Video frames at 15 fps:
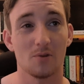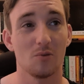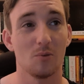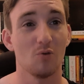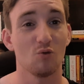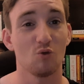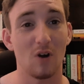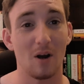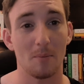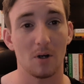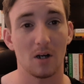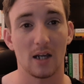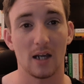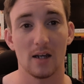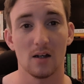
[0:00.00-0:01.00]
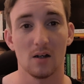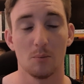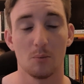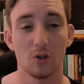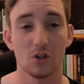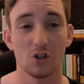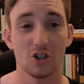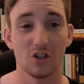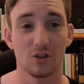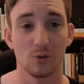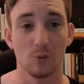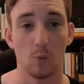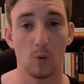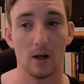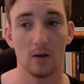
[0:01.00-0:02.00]
they've been replicated a bunch as
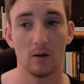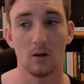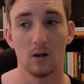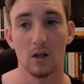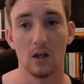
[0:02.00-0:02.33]
well,